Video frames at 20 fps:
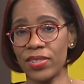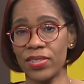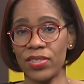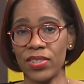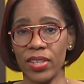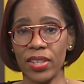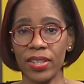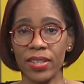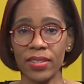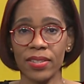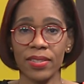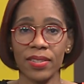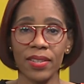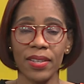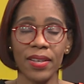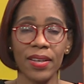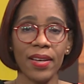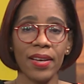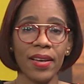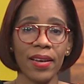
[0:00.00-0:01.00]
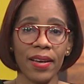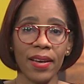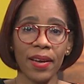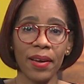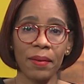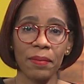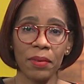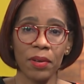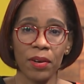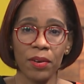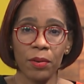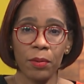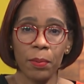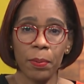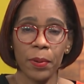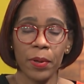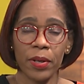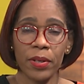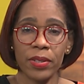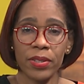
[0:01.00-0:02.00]
Jinx, the Honourable
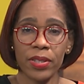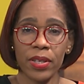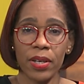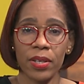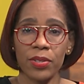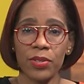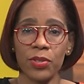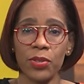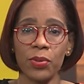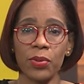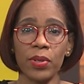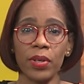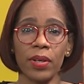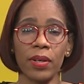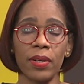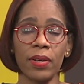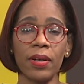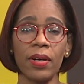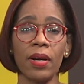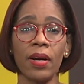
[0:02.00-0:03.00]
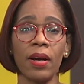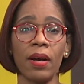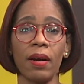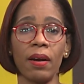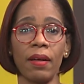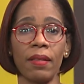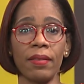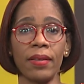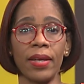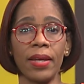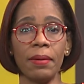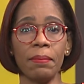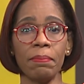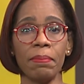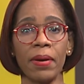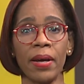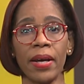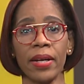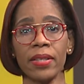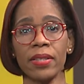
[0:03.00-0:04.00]
Pearnel Charles Jr. on the
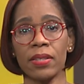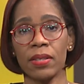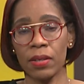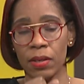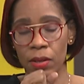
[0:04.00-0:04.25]
impact,